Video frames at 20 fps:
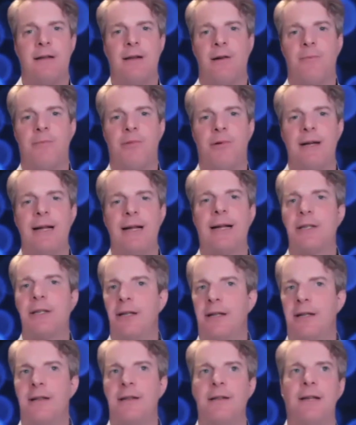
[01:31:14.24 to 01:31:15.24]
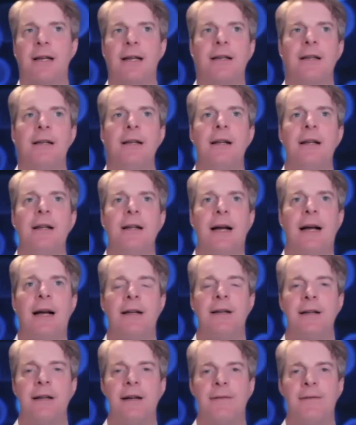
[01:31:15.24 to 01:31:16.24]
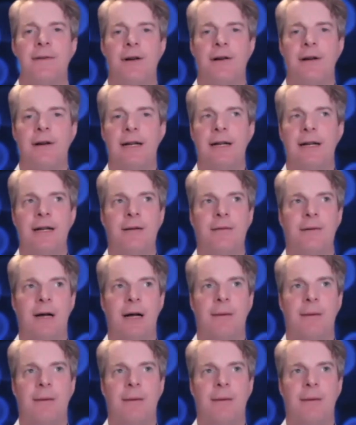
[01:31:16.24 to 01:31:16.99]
predictions and very